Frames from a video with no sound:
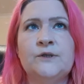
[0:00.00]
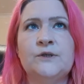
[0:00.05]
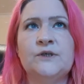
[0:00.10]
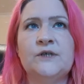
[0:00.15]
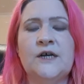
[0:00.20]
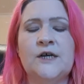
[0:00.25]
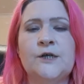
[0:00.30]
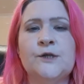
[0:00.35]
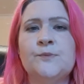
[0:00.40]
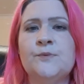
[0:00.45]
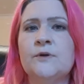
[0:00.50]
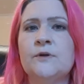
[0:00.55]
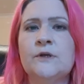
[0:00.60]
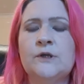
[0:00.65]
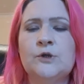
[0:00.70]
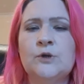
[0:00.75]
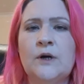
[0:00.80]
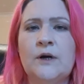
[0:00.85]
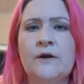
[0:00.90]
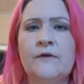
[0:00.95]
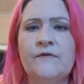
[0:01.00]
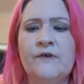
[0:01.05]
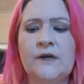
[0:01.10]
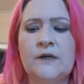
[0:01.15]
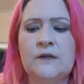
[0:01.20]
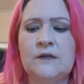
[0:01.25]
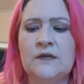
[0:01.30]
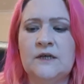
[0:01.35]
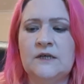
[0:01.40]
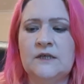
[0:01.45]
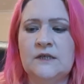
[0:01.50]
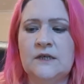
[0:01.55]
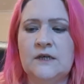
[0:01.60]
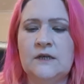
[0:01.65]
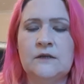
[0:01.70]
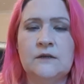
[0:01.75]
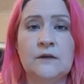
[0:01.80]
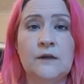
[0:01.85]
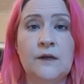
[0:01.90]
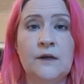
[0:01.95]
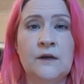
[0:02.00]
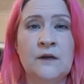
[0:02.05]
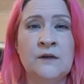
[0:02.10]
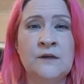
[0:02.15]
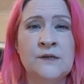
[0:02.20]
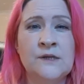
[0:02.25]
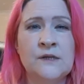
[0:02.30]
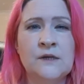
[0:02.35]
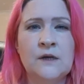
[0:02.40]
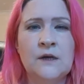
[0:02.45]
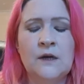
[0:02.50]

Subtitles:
desperately trying to find Lakeside linens.